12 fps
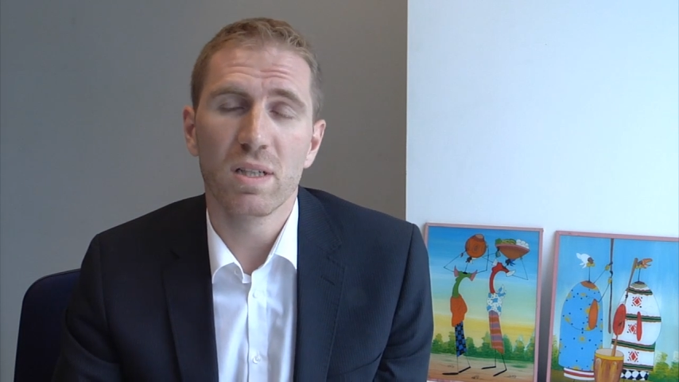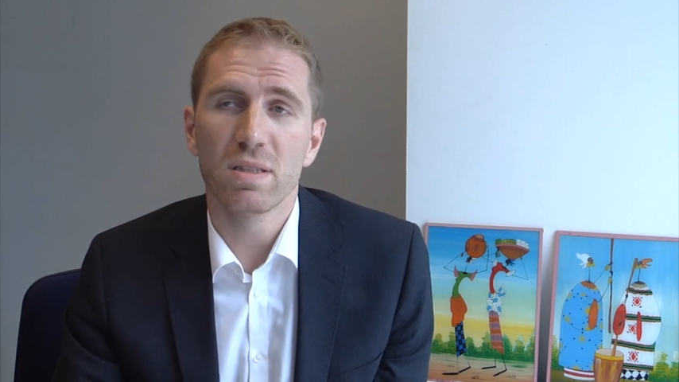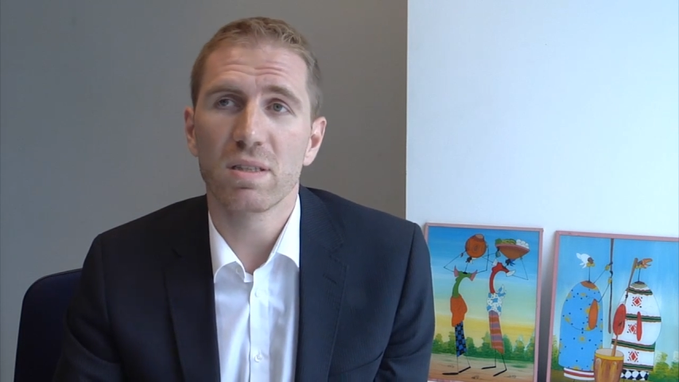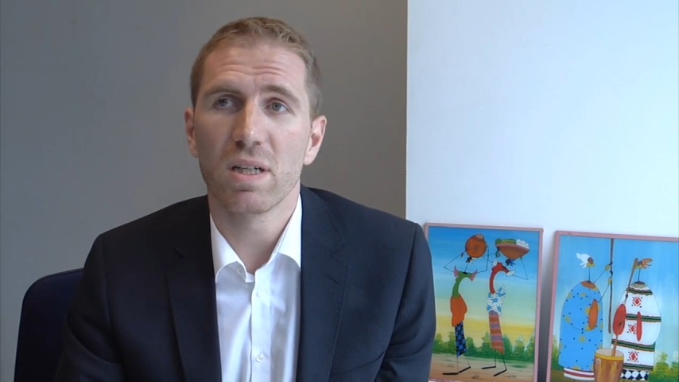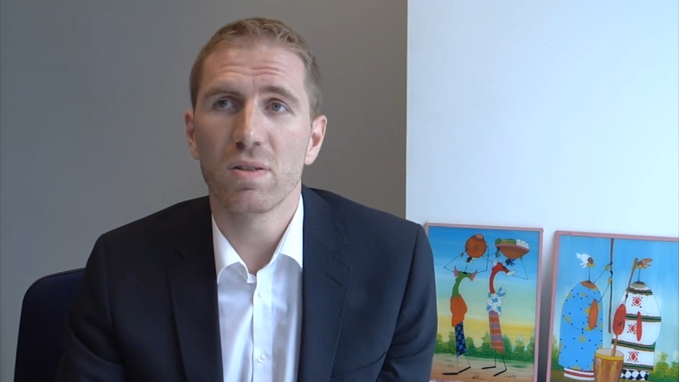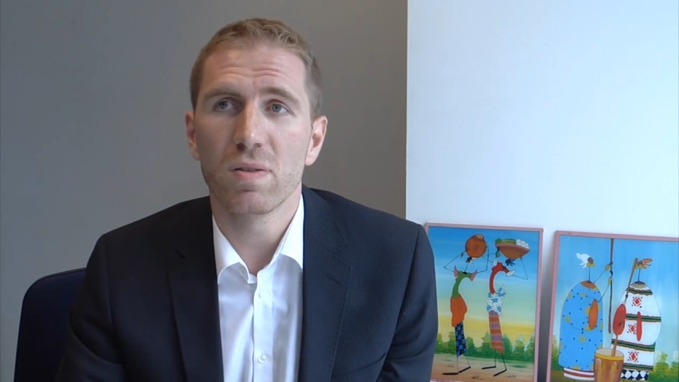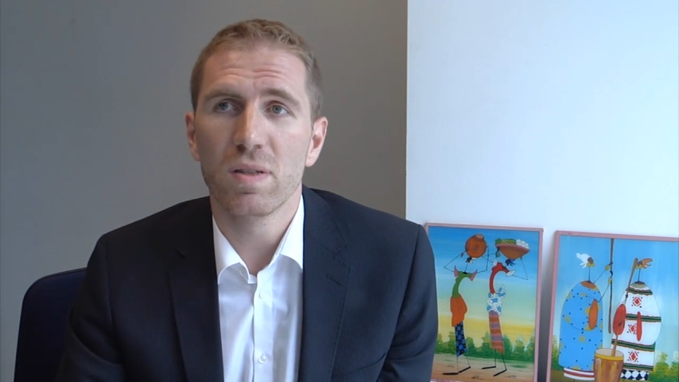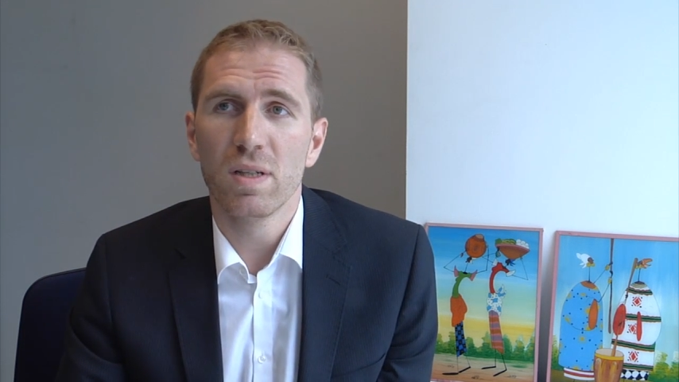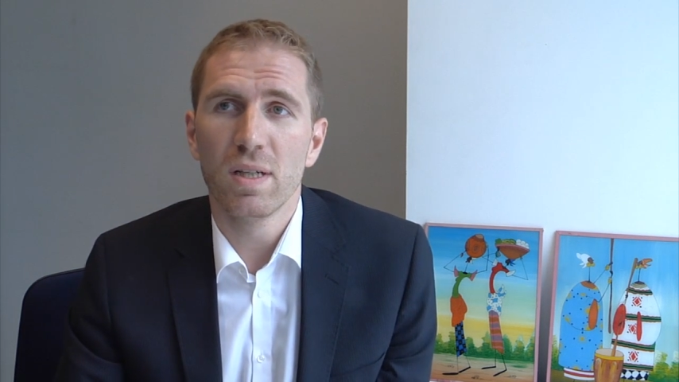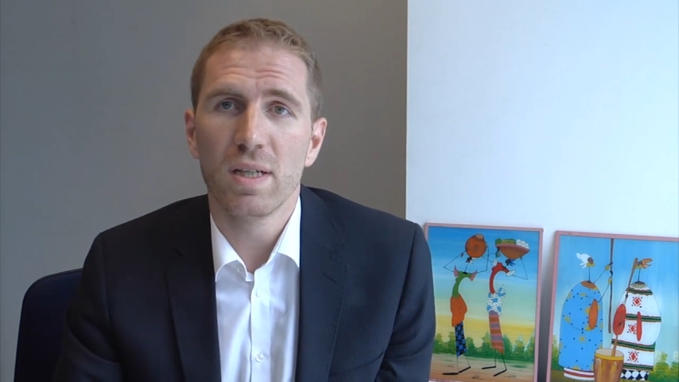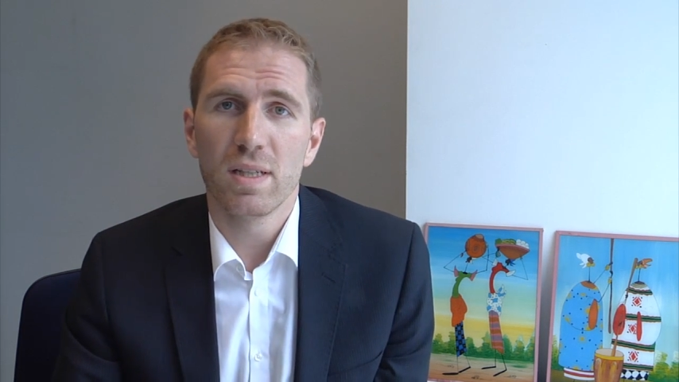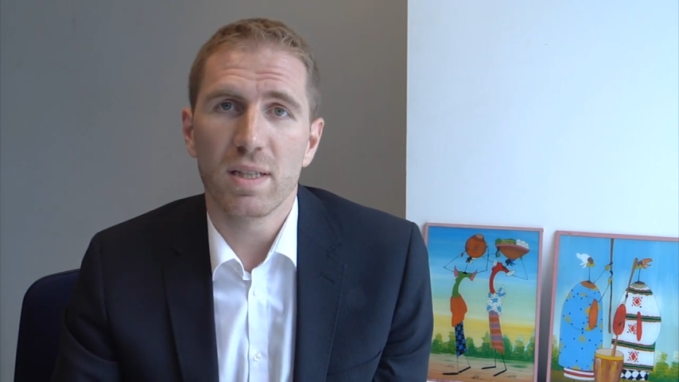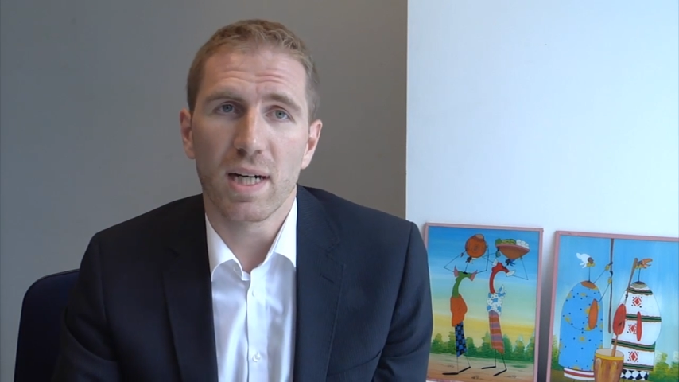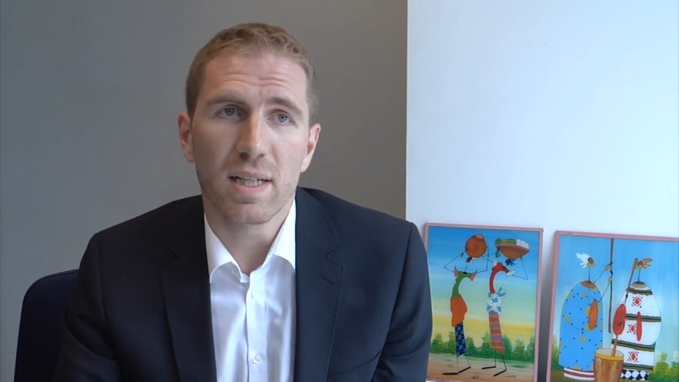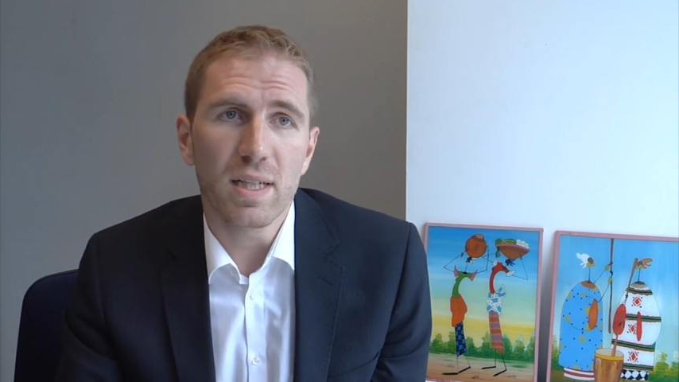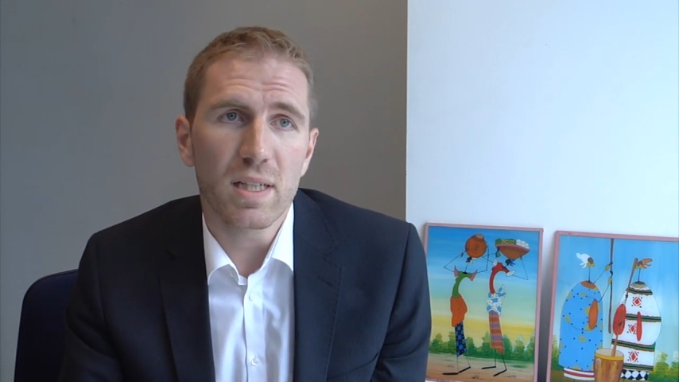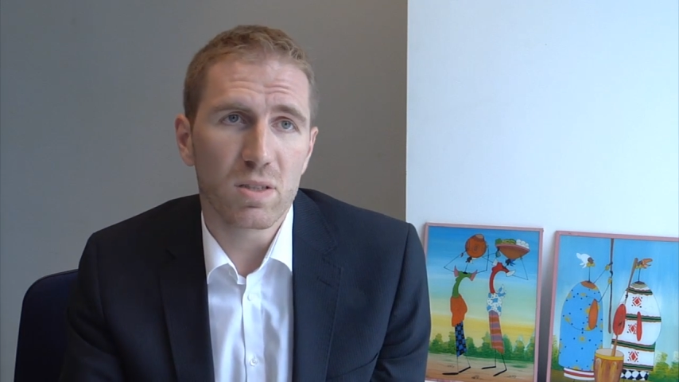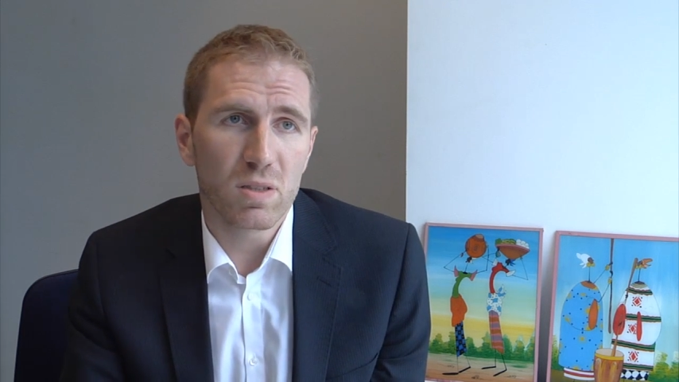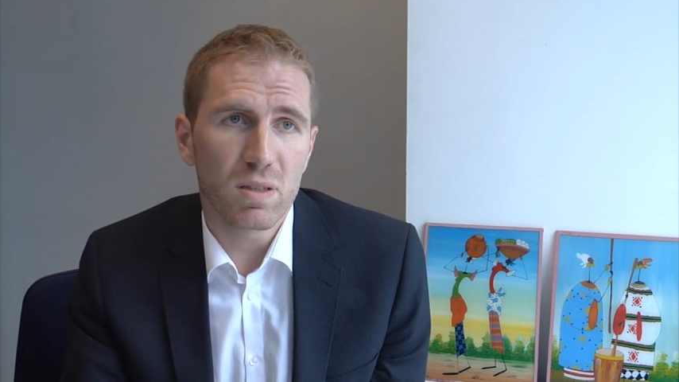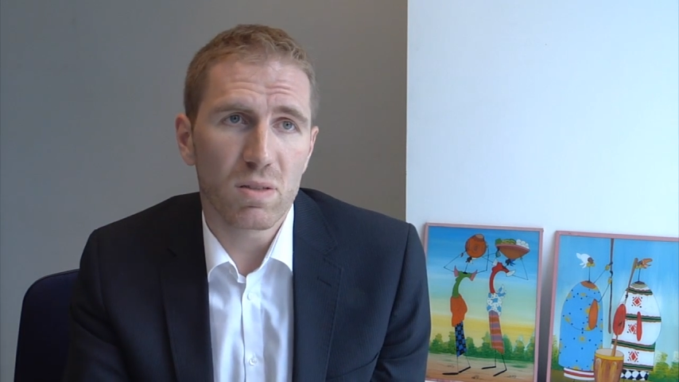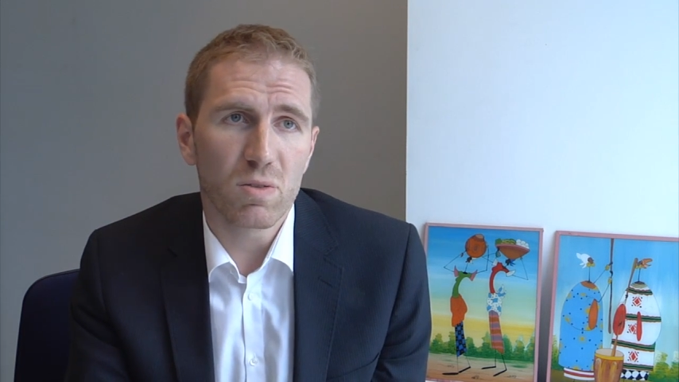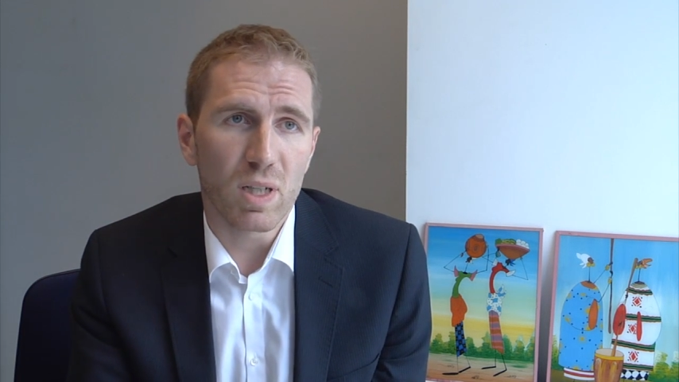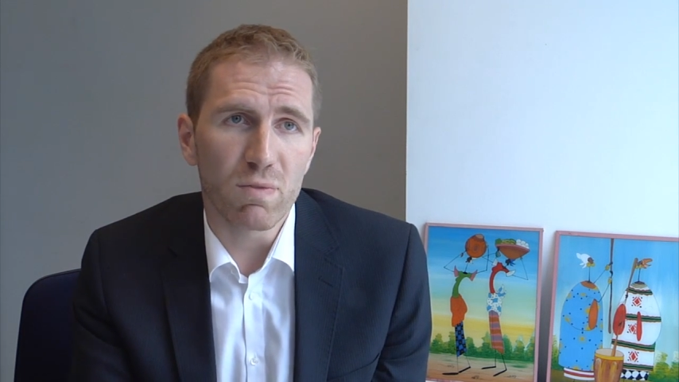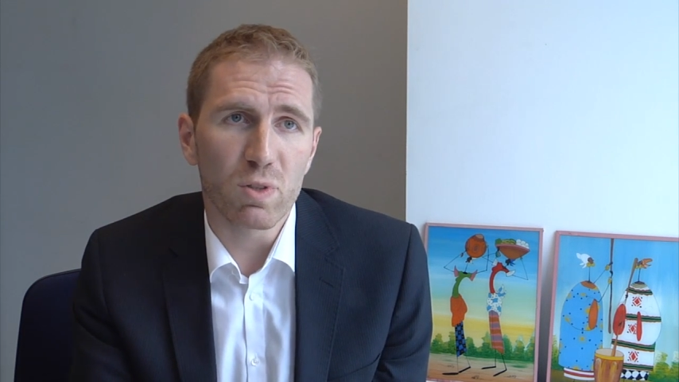So the idea is
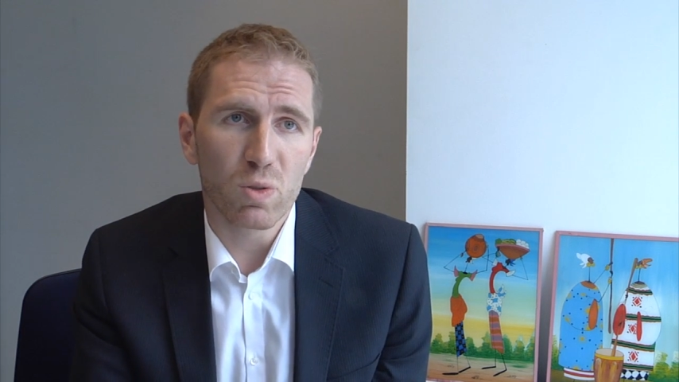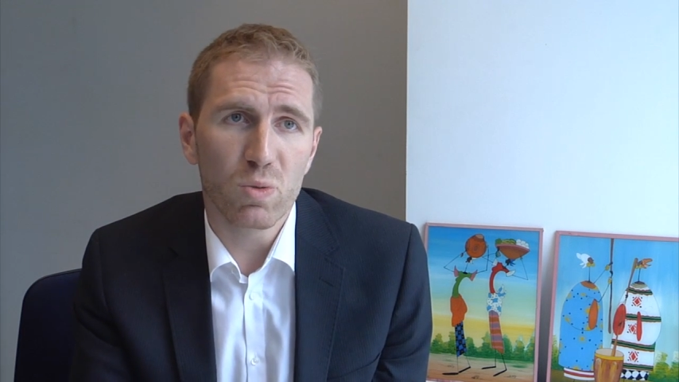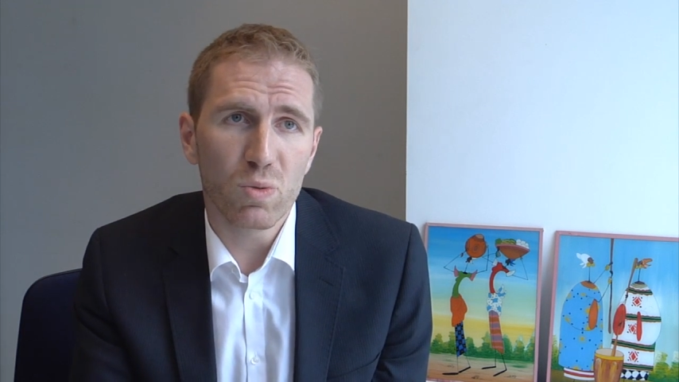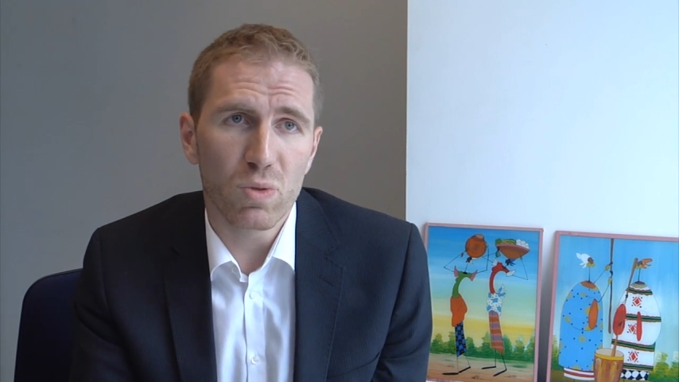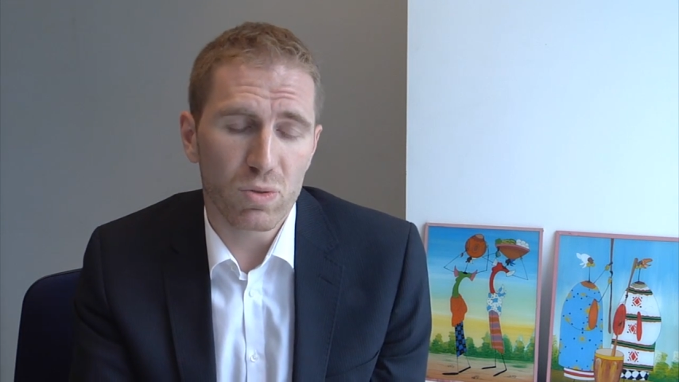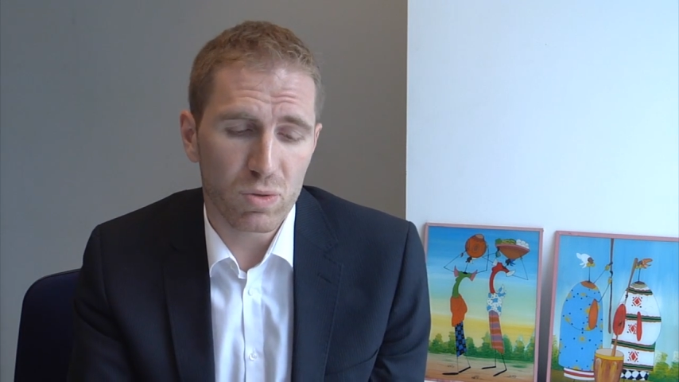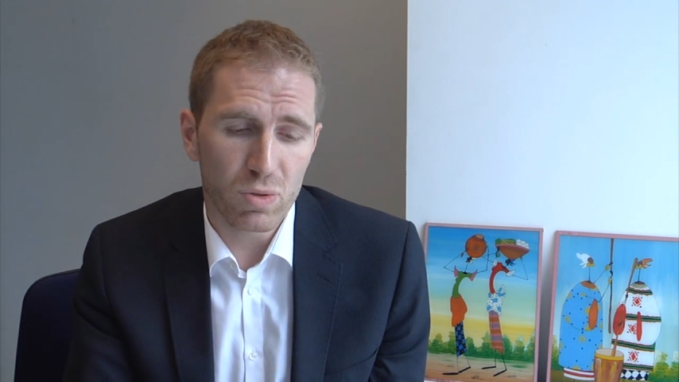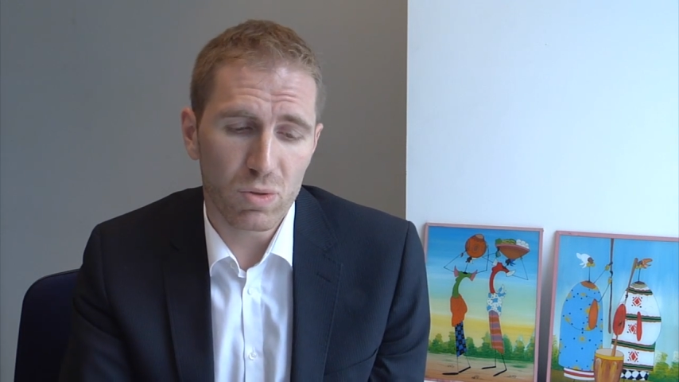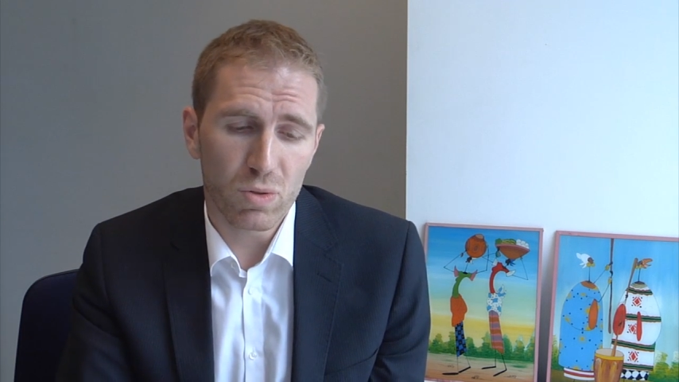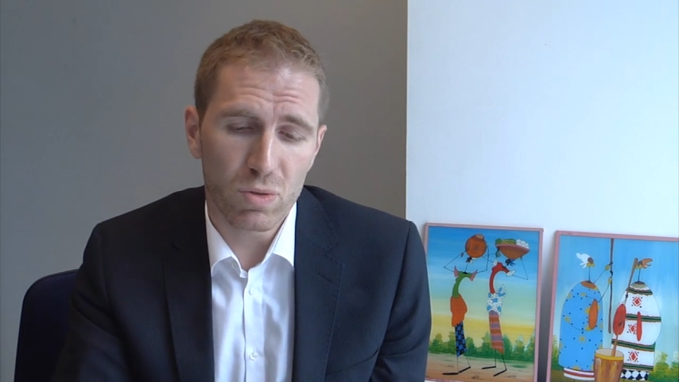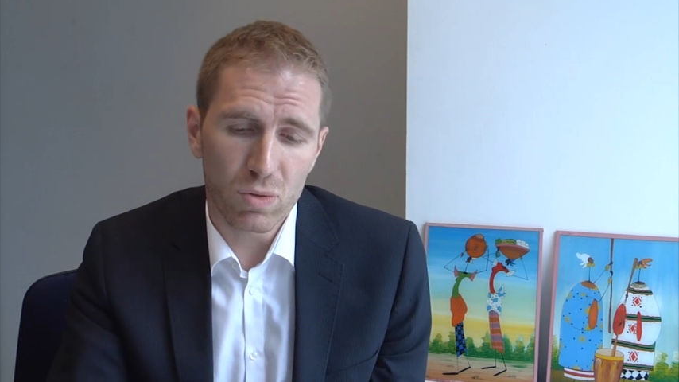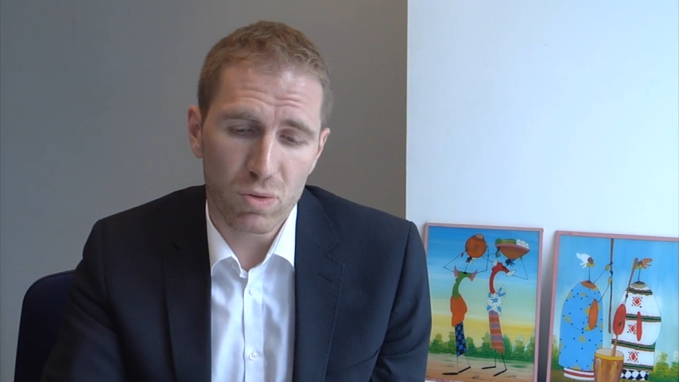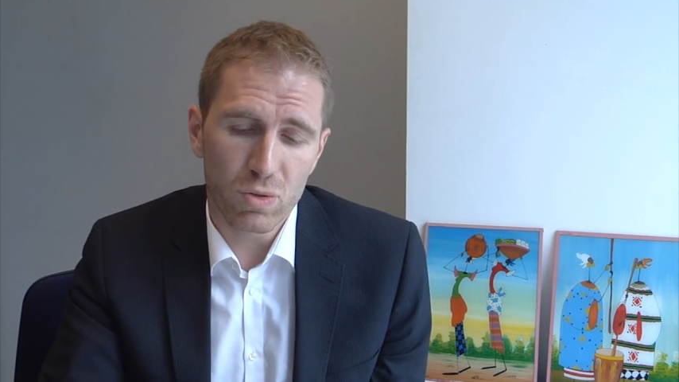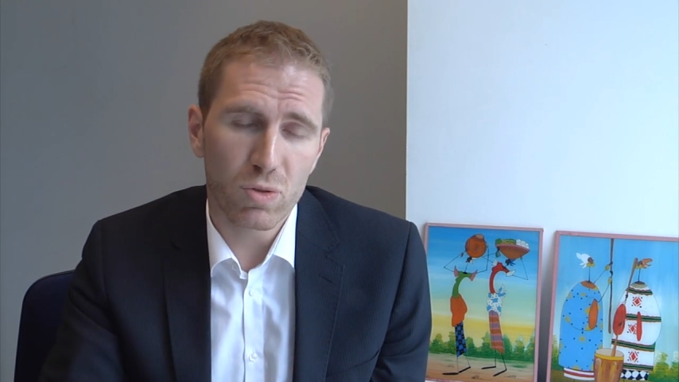to have a tool to